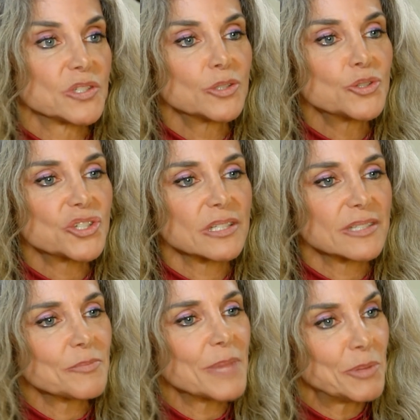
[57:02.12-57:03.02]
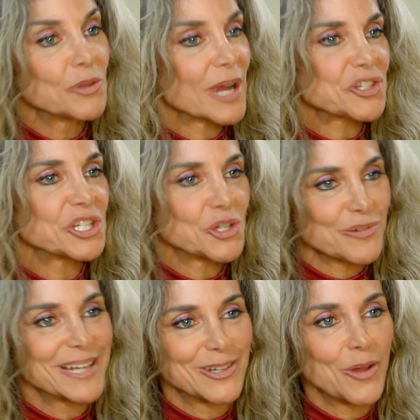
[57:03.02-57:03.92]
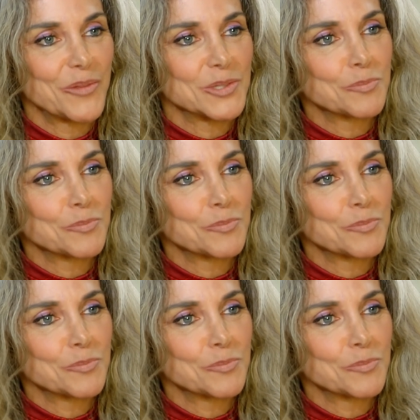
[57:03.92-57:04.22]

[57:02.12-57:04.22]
solutions, that maybe they're actually creating all these